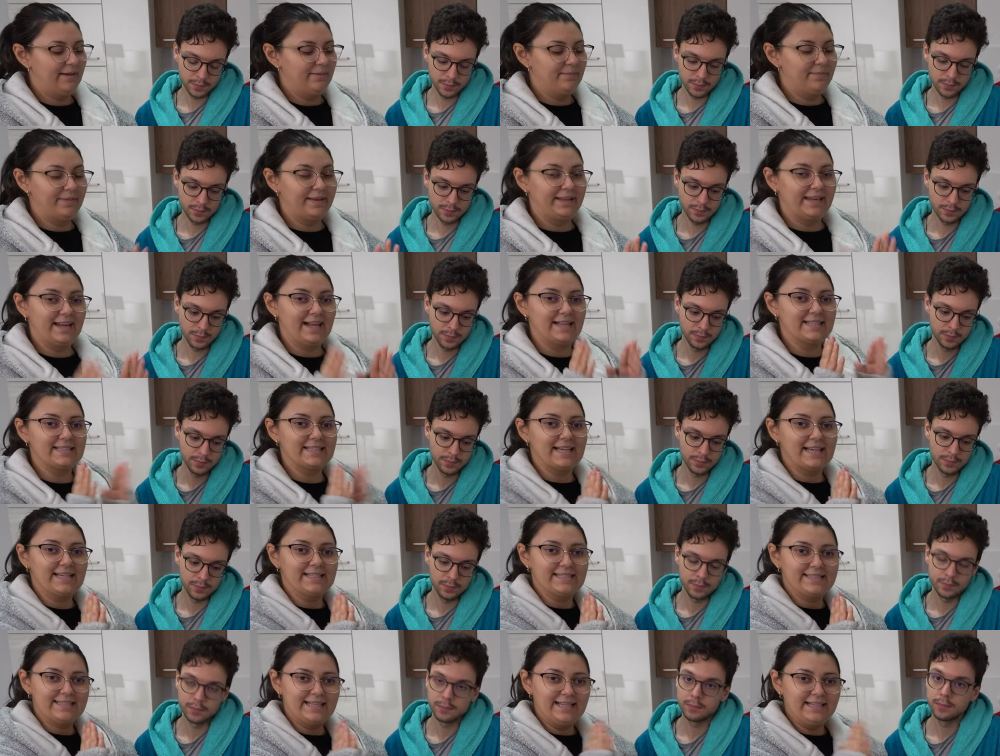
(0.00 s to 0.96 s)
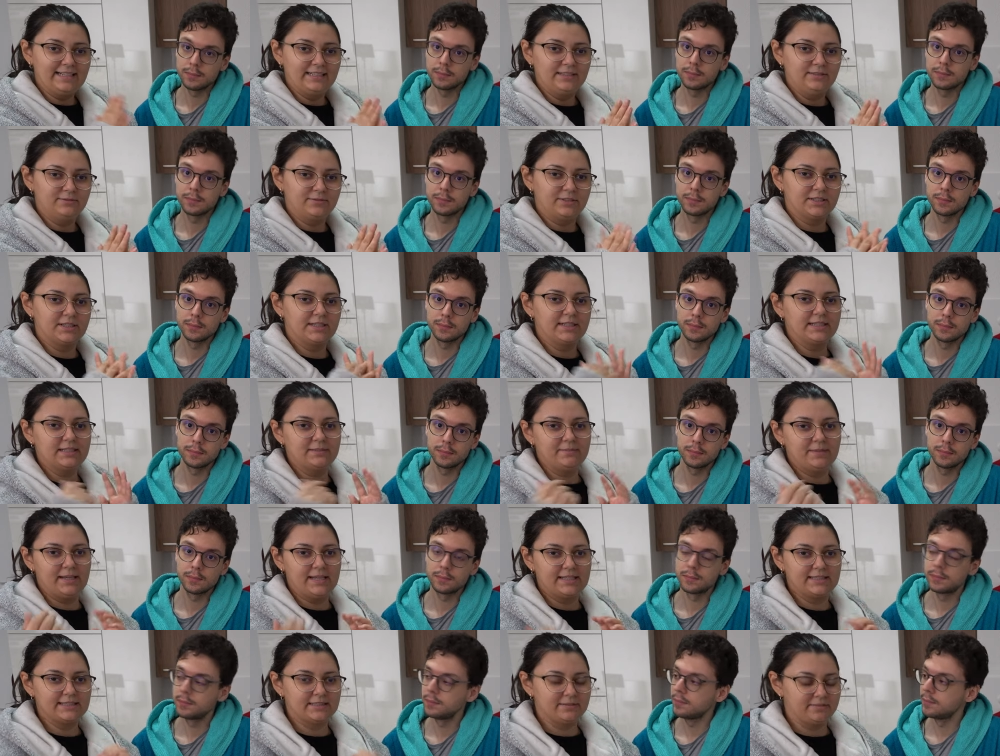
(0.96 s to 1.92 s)
Speaker 1: But as I said, we're gonna make
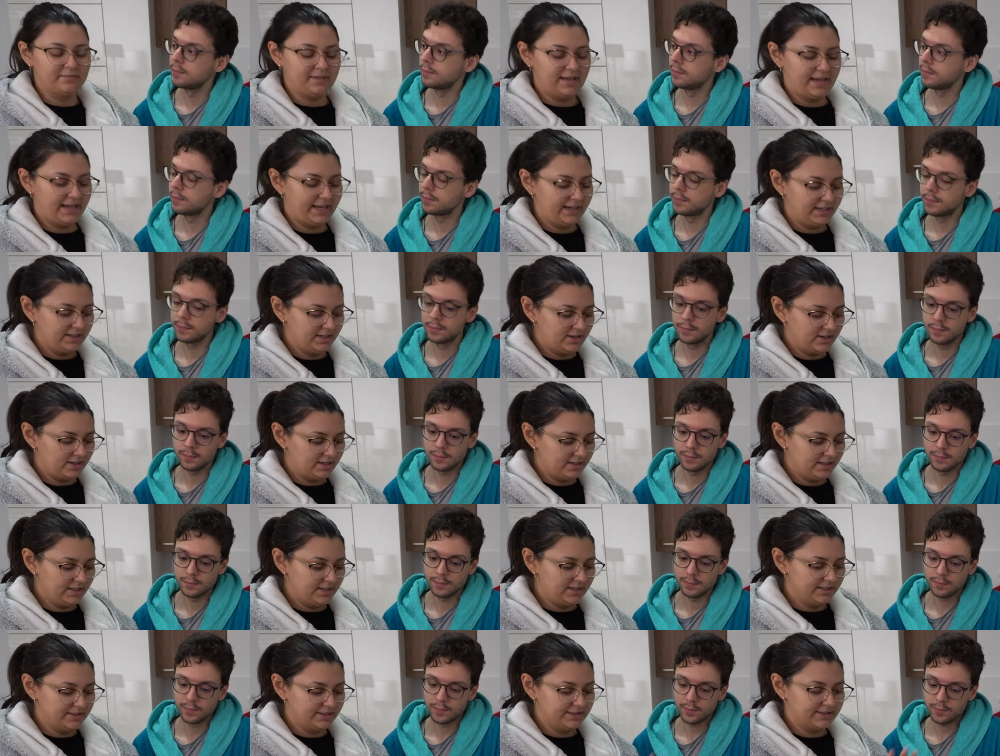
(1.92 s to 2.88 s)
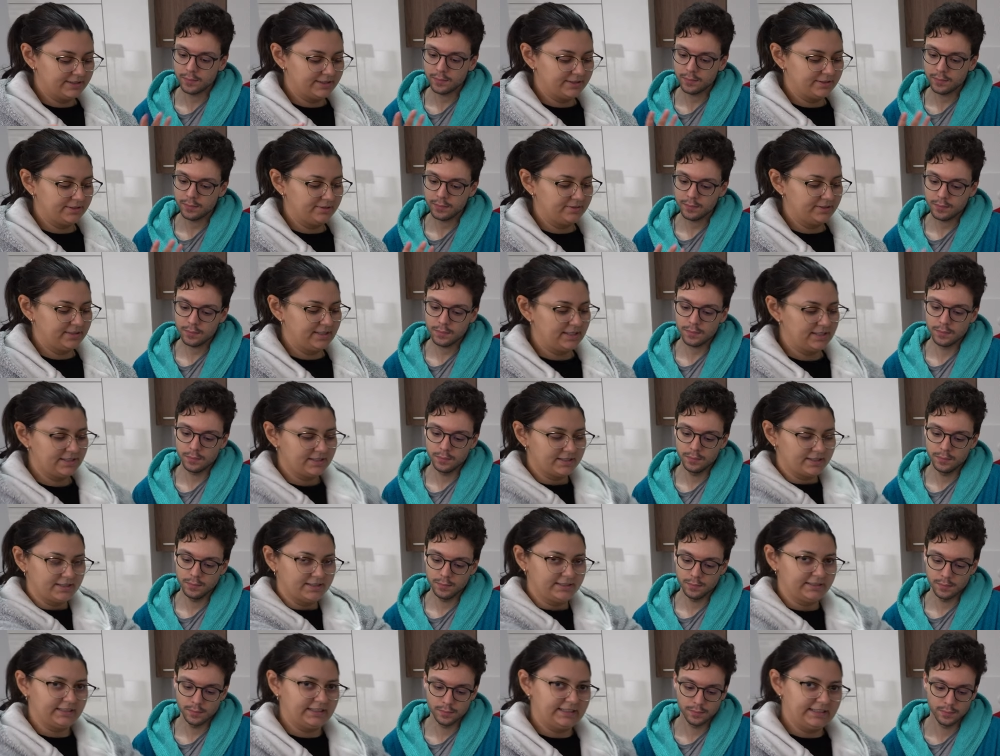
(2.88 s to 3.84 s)
some eggnog. So these are
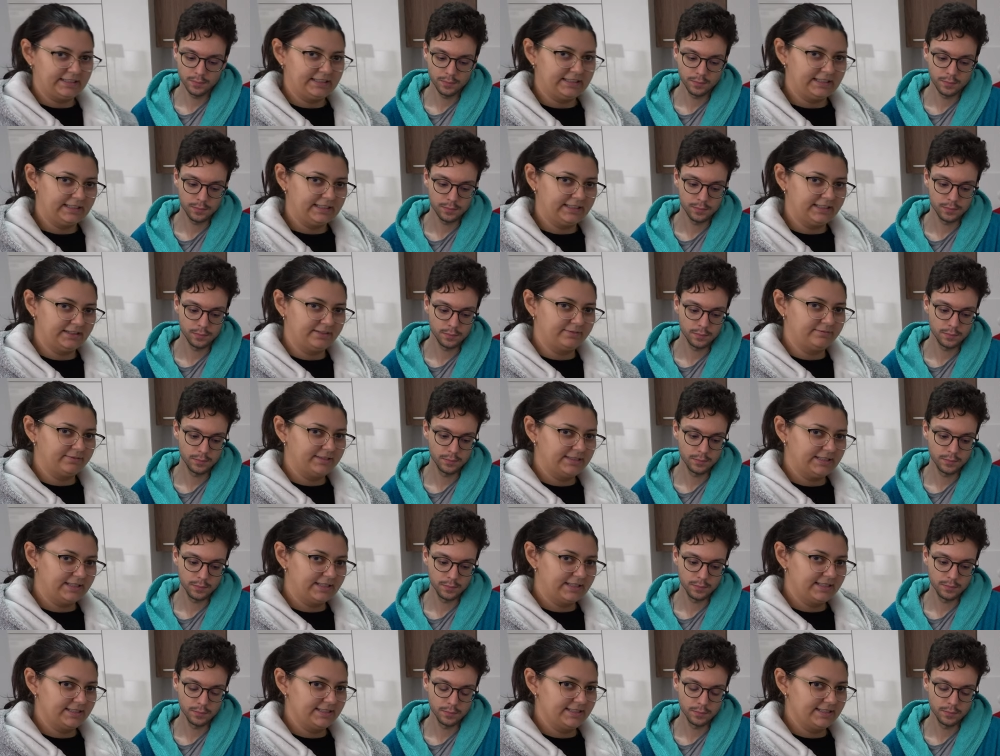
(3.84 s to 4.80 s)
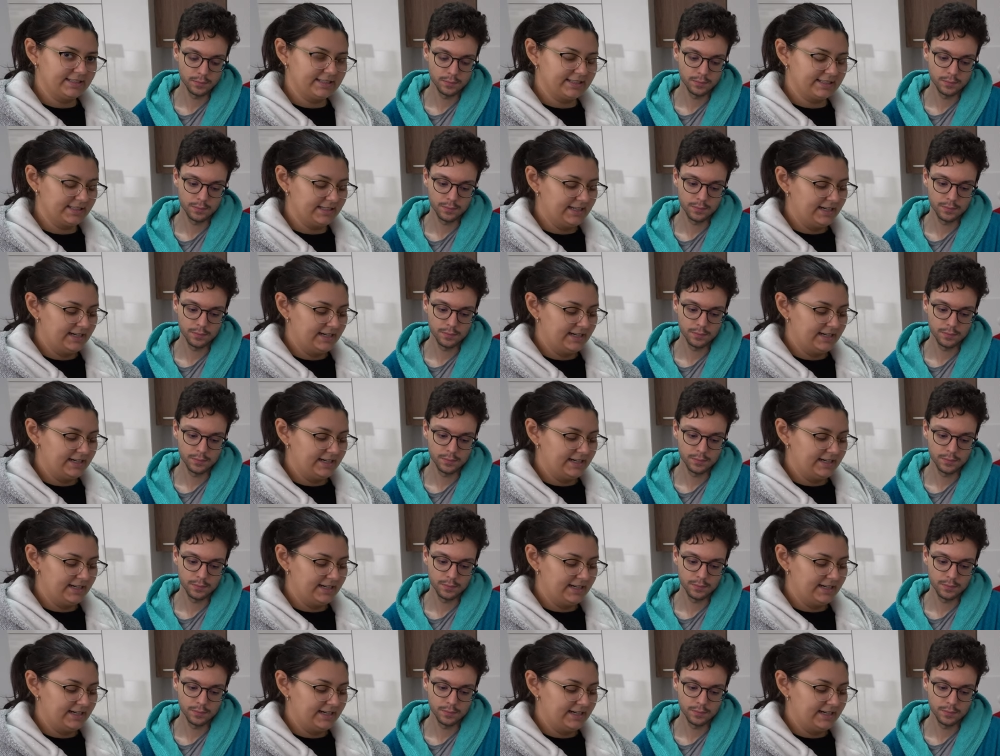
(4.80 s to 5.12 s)
the ingredients.